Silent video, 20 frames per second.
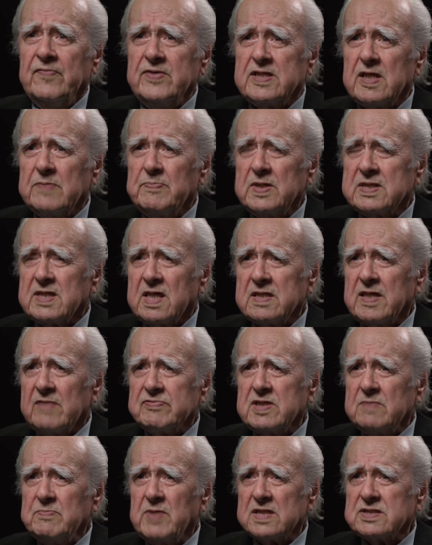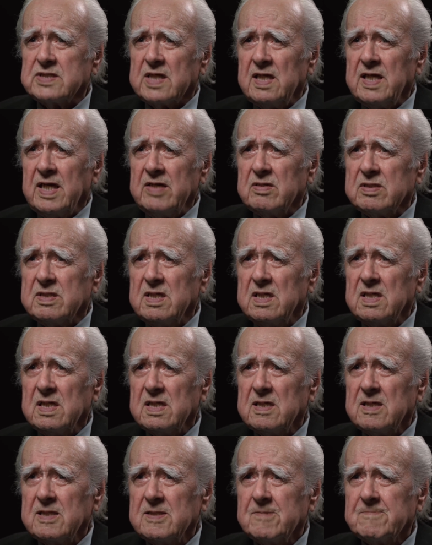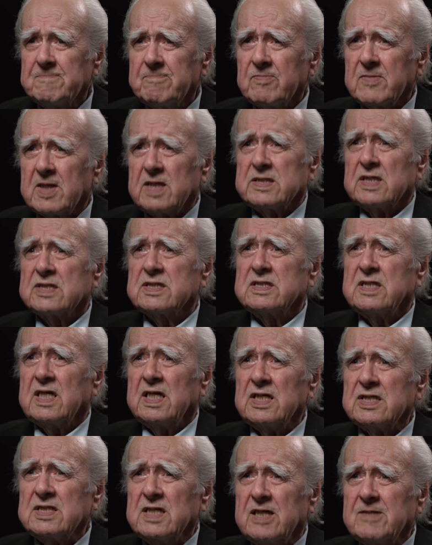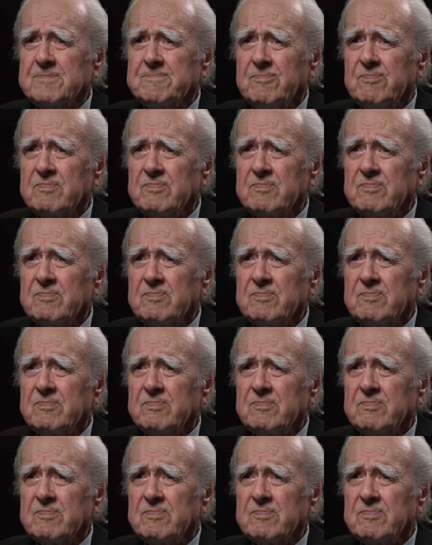like this, it's terrifying.